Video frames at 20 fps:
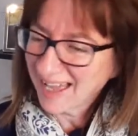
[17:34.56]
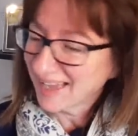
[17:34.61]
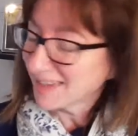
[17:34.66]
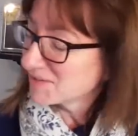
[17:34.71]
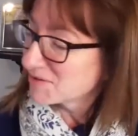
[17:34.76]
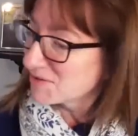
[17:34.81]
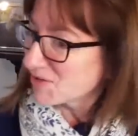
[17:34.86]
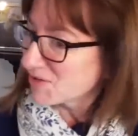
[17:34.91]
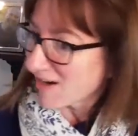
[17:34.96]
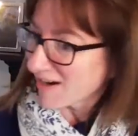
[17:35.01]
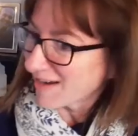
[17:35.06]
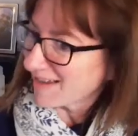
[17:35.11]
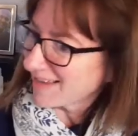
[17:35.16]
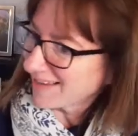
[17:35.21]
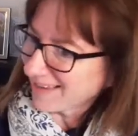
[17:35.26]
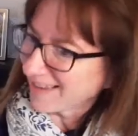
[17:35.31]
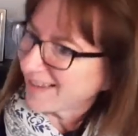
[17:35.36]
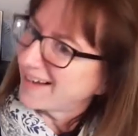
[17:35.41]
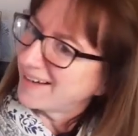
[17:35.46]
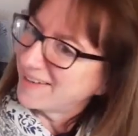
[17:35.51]
and try
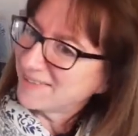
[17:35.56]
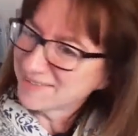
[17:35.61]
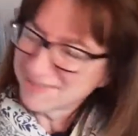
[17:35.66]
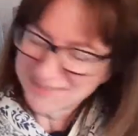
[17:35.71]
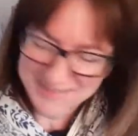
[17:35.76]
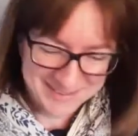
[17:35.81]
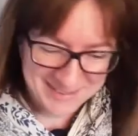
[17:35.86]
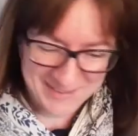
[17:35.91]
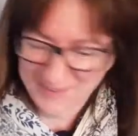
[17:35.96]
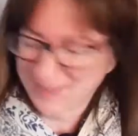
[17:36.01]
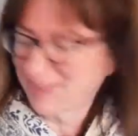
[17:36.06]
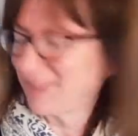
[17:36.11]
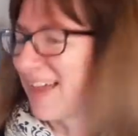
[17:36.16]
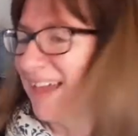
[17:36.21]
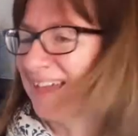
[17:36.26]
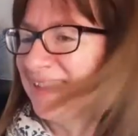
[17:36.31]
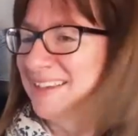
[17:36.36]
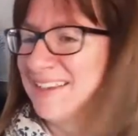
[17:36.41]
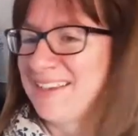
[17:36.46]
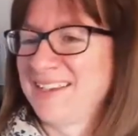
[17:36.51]
it out. So
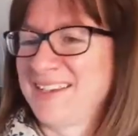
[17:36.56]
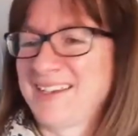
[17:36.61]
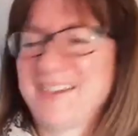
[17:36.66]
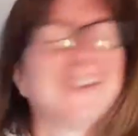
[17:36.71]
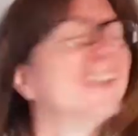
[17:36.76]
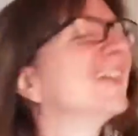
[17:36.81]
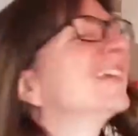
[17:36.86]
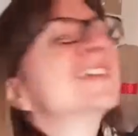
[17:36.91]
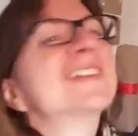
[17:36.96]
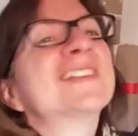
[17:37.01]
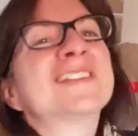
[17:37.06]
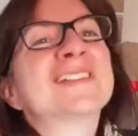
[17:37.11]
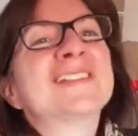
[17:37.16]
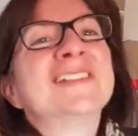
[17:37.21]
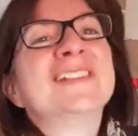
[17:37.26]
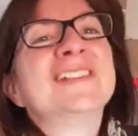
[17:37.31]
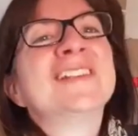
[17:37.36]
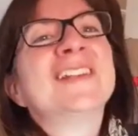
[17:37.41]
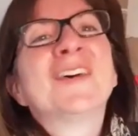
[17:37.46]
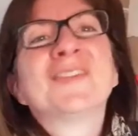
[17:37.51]
thank you.
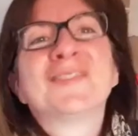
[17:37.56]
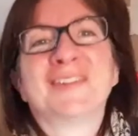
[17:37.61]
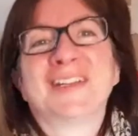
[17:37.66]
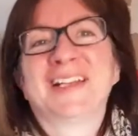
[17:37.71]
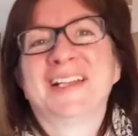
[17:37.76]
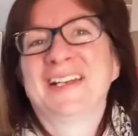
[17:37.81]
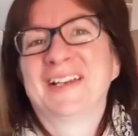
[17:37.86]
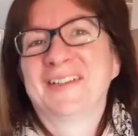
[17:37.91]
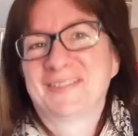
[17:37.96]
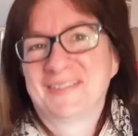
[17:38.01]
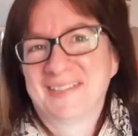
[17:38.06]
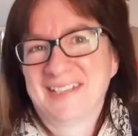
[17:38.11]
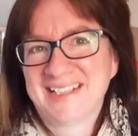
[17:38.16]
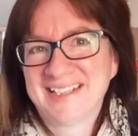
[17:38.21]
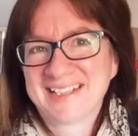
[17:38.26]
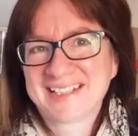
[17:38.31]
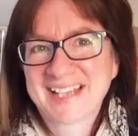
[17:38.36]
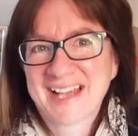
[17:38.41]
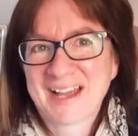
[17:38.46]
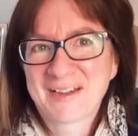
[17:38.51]
It's lovely,
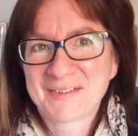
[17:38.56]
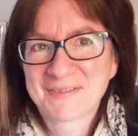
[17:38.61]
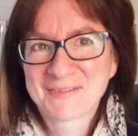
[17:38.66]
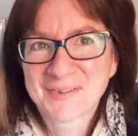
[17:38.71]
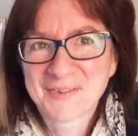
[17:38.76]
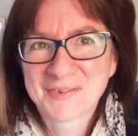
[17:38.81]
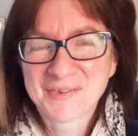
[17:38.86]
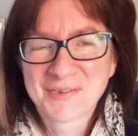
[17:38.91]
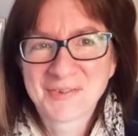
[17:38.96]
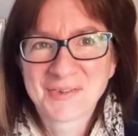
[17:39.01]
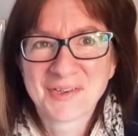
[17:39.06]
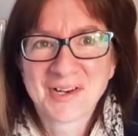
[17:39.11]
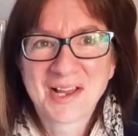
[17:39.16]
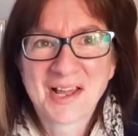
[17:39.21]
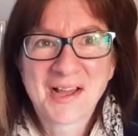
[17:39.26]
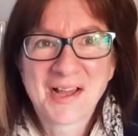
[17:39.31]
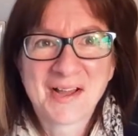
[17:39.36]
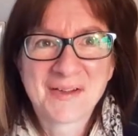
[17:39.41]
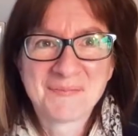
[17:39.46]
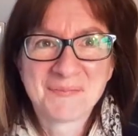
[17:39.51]
lovely to have all
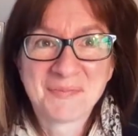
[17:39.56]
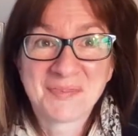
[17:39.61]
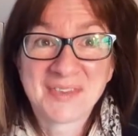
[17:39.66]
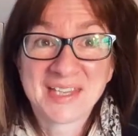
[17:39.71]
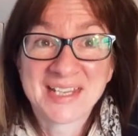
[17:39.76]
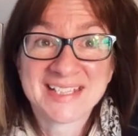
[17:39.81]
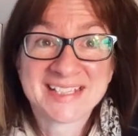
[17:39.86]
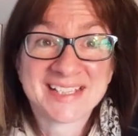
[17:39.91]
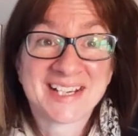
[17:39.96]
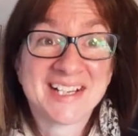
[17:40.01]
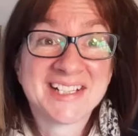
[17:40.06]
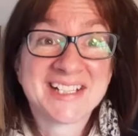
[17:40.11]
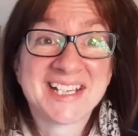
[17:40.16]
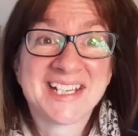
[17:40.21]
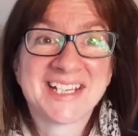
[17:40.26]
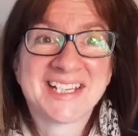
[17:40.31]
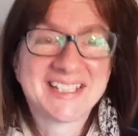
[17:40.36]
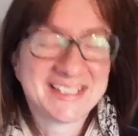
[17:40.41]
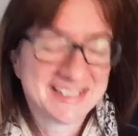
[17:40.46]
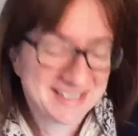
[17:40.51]
these
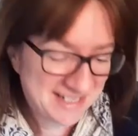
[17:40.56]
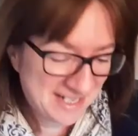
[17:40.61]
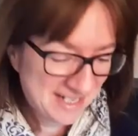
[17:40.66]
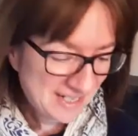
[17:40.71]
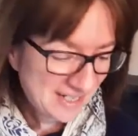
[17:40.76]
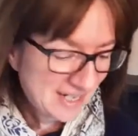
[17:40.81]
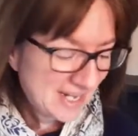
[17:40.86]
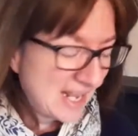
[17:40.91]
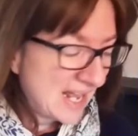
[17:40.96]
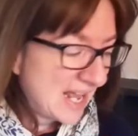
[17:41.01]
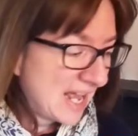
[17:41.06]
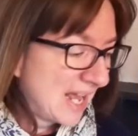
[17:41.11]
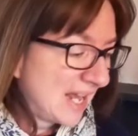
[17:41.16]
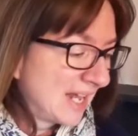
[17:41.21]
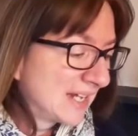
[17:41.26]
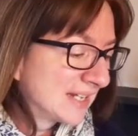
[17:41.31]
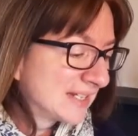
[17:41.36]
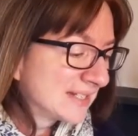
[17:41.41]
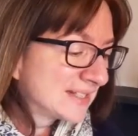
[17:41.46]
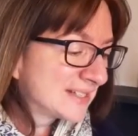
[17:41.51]
ideas.
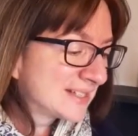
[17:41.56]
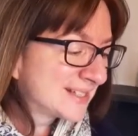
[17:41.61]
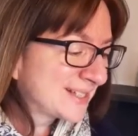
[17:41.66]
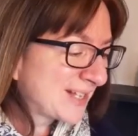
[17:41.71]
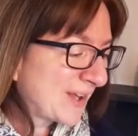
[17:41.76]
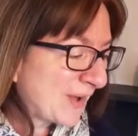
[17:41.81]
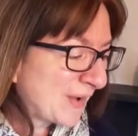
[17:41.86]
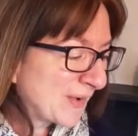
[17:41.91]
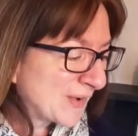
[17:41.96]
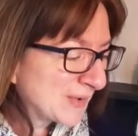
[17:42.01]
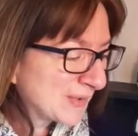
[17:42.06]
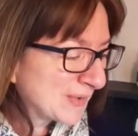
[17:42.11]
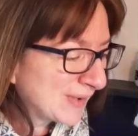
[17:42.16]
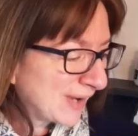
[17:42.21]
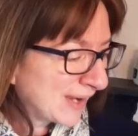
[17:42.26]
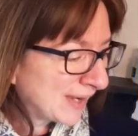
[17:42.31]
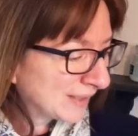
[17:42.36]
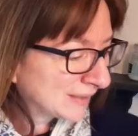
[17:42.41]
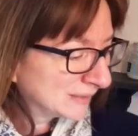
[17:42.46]
So